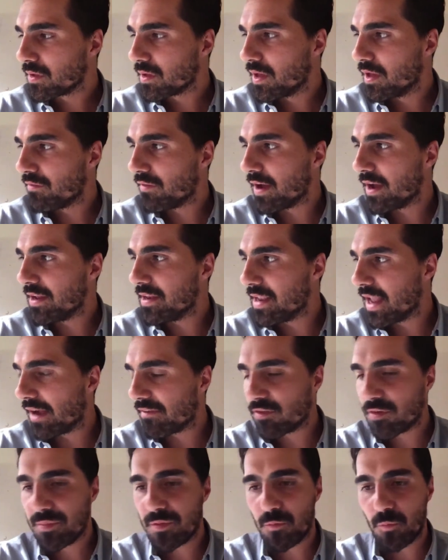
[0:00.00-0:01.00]
if I had
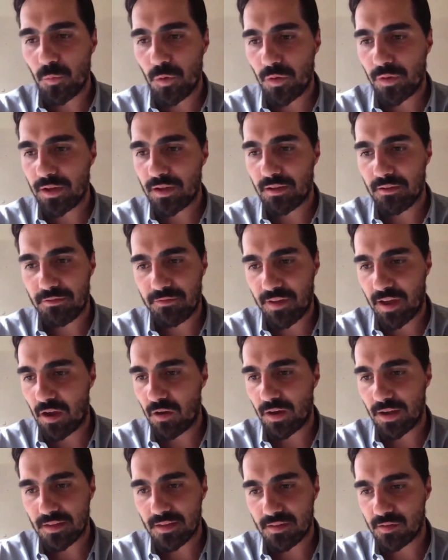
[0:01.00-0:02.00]
never been willing to fail,
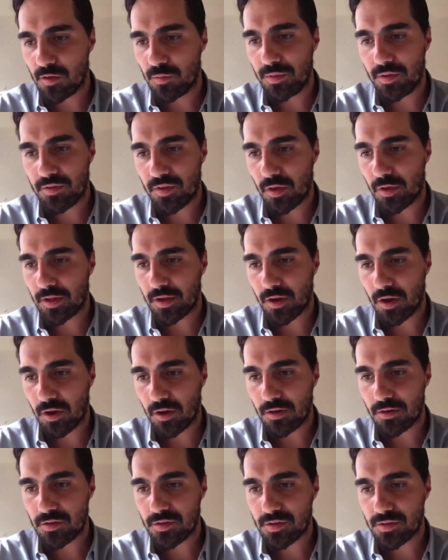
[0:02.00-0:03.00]
I'd still be selling
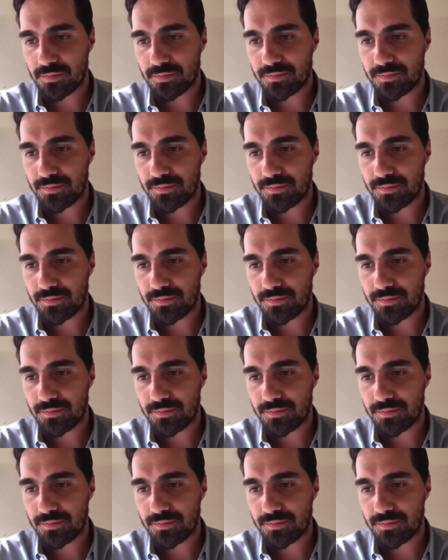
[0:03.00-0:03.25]
cars.